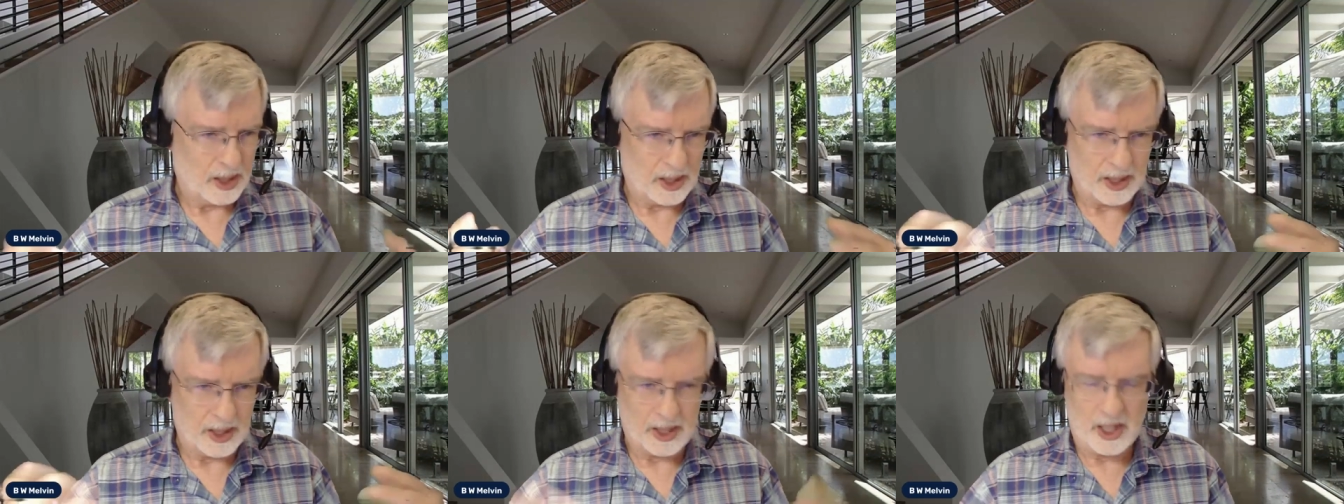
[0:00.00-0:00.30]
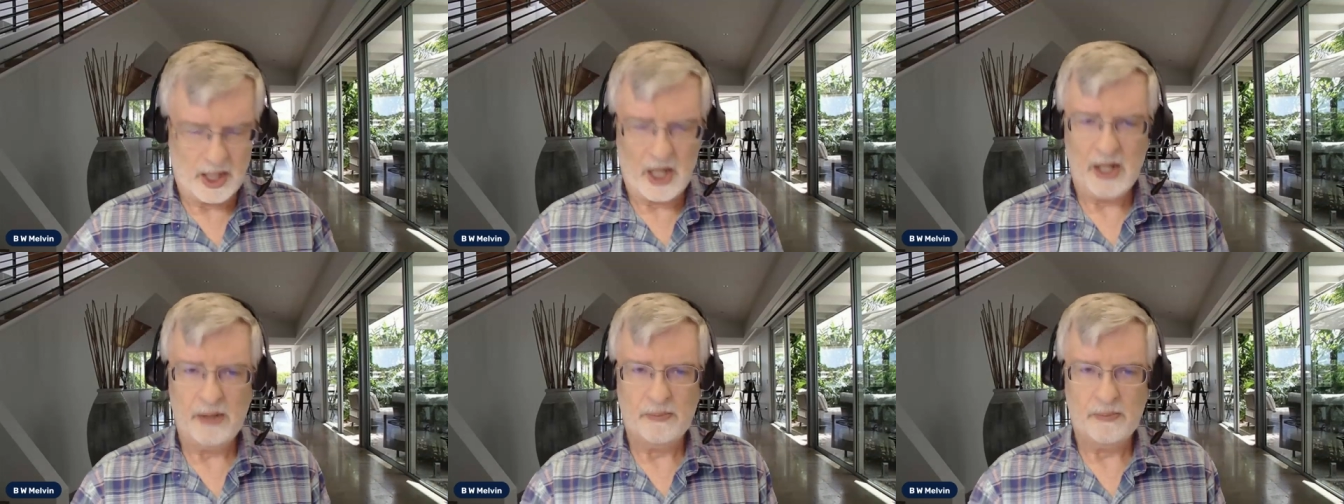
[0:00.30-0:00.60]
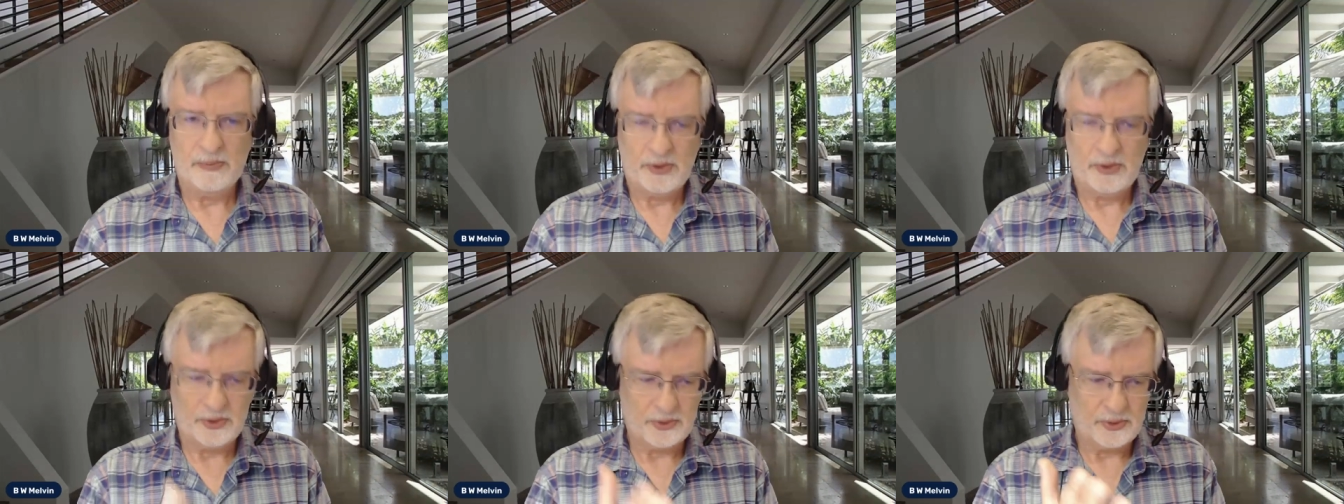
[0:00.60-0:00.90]
and I am
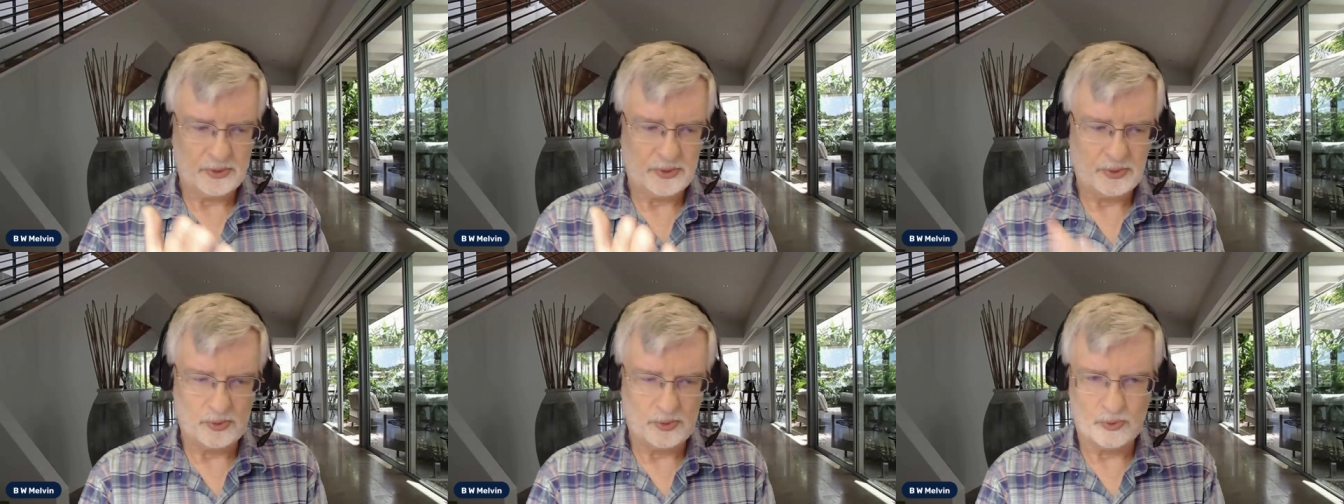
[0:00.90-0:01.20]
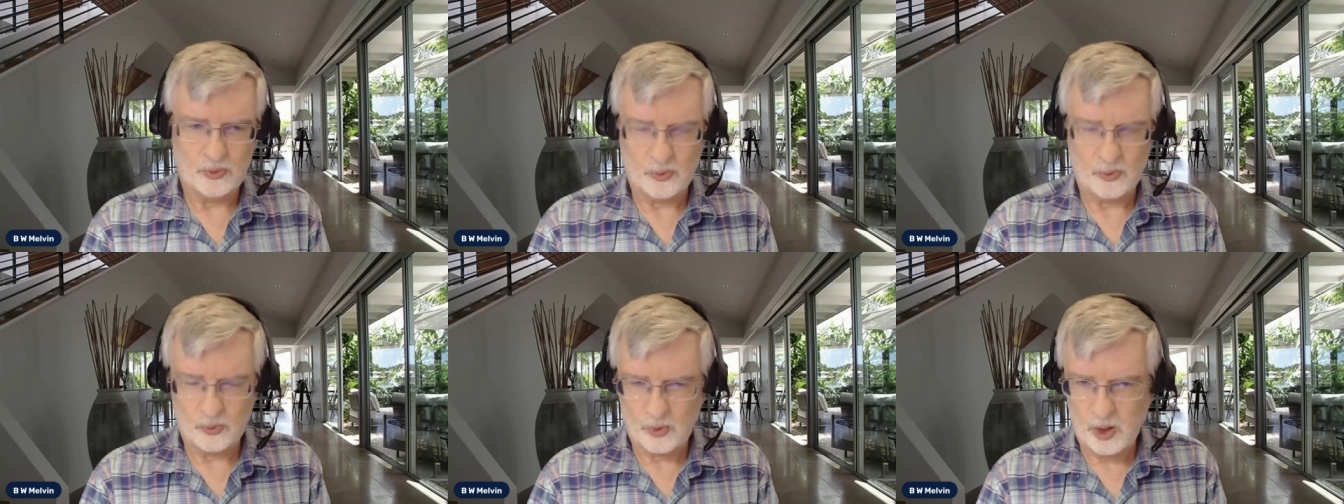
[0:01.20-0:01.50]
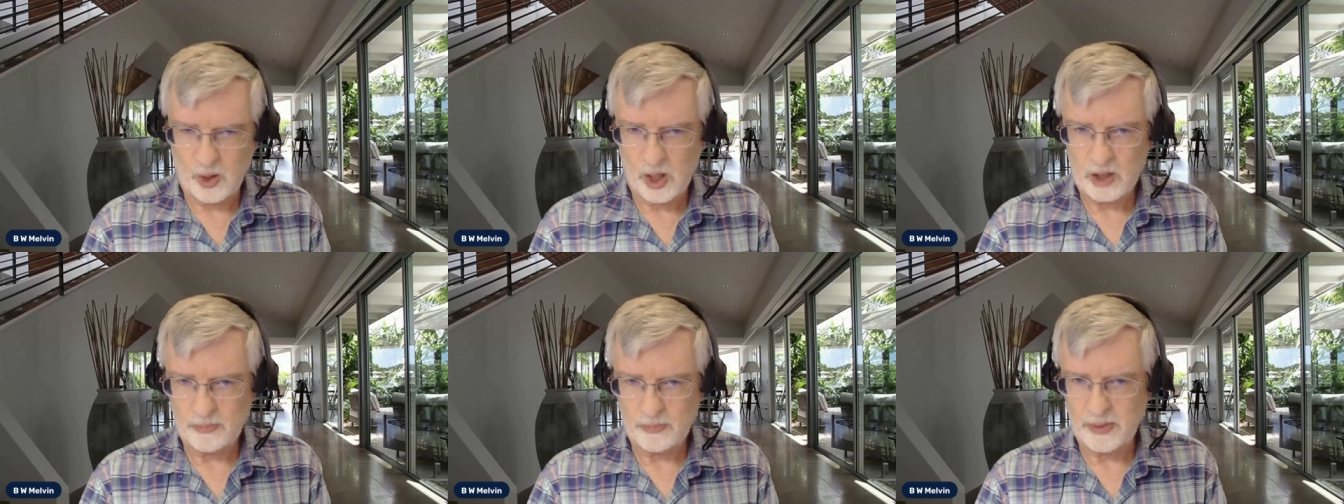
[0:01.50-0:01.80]
to
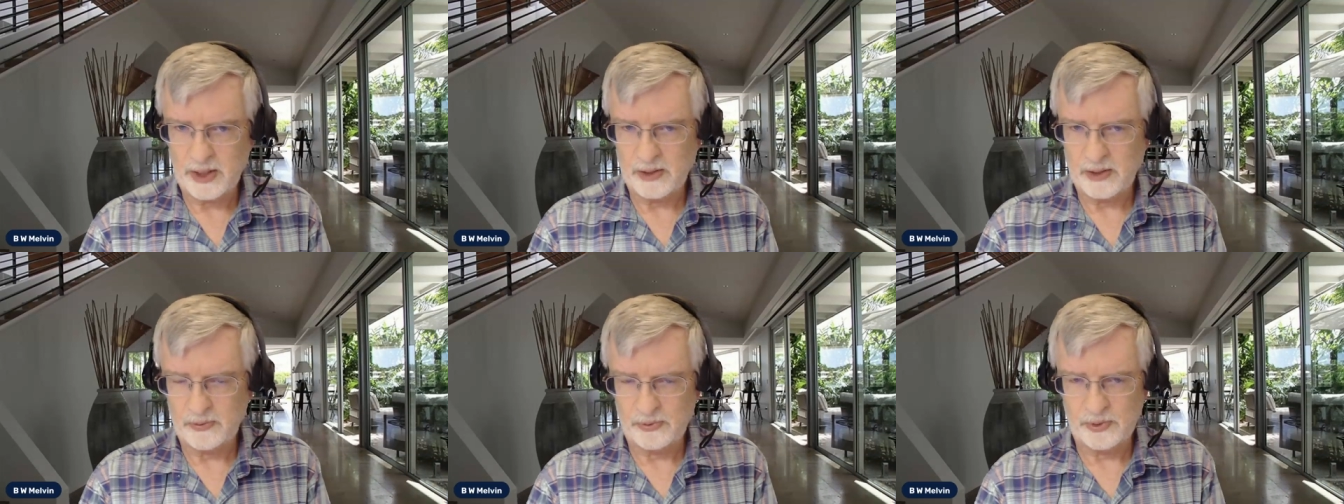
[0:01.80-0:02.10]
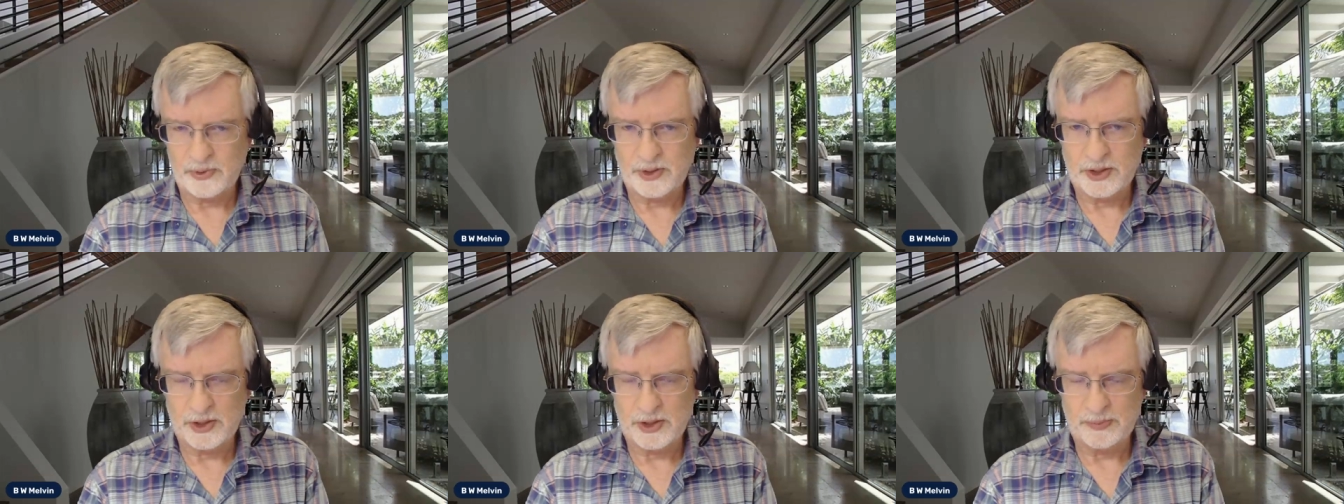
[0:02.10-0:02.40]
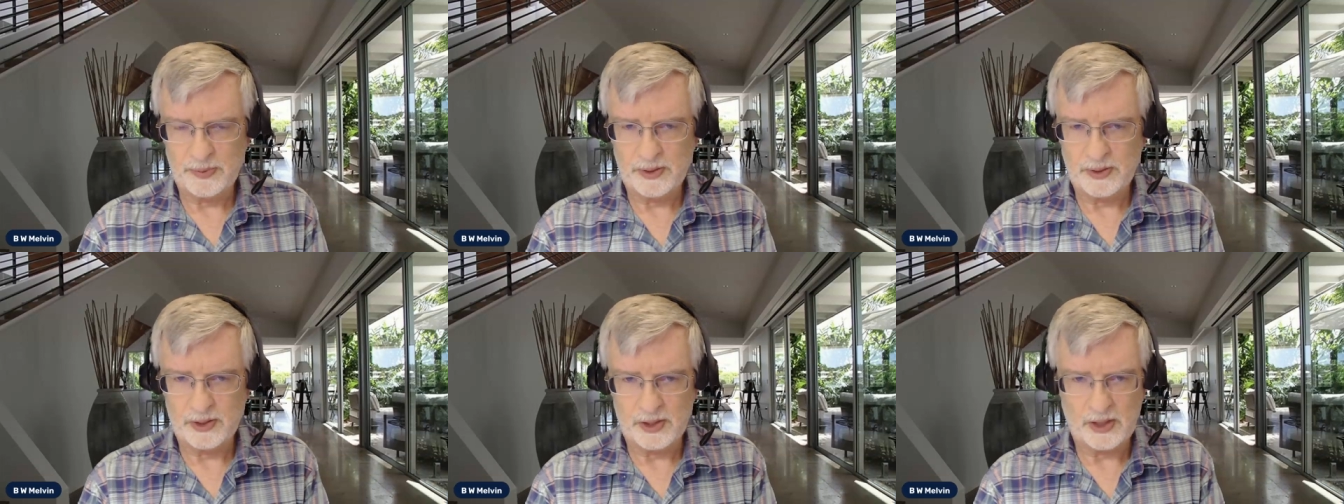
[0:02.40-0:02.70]
walk by the fruit of the
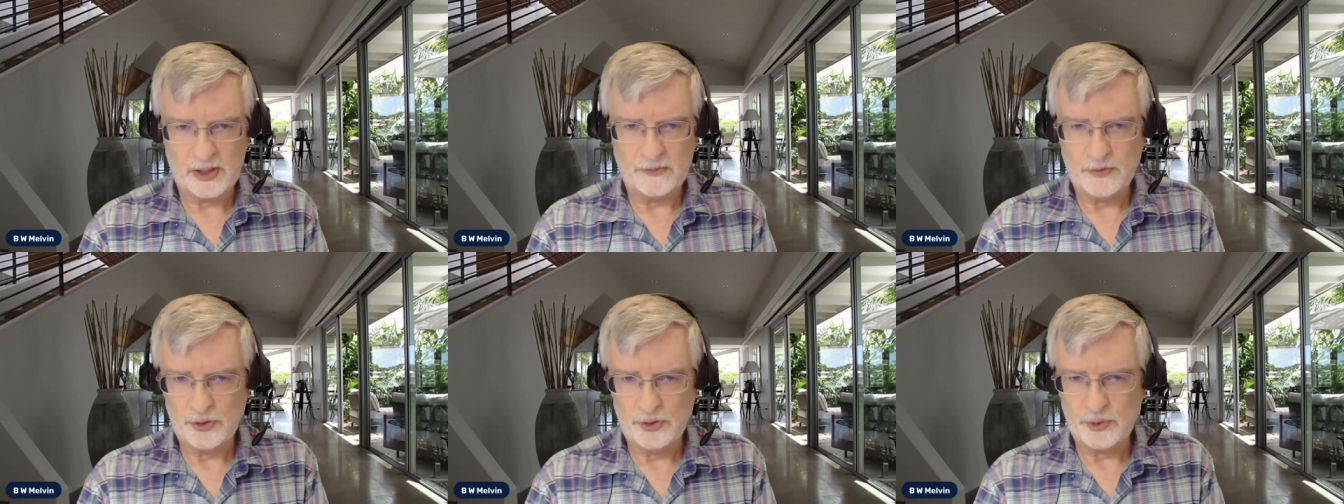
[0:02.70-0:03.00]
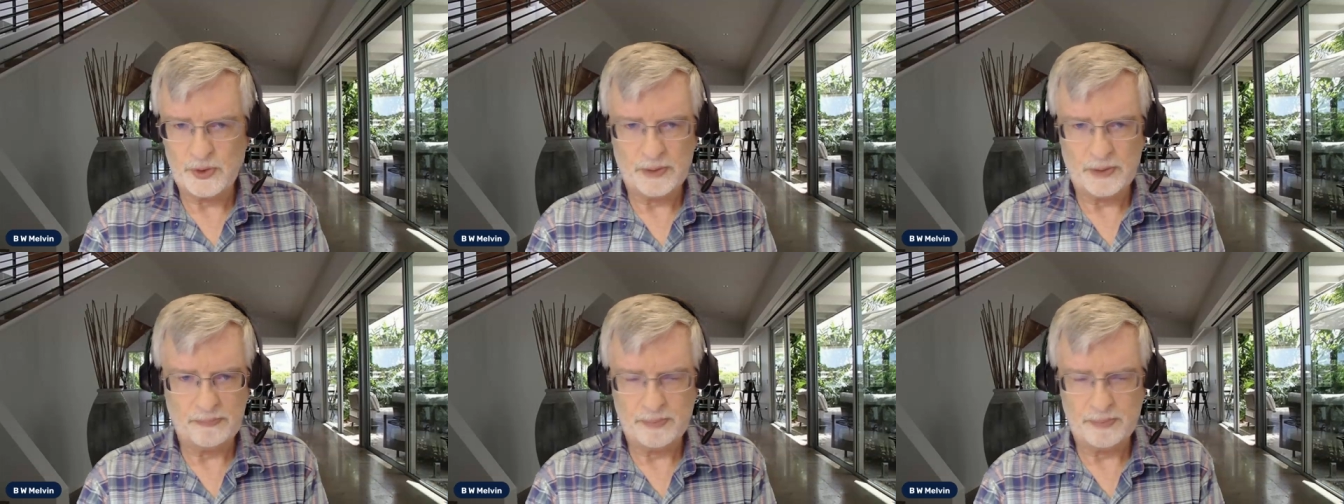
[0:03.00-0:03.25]
Spirit, love, joy,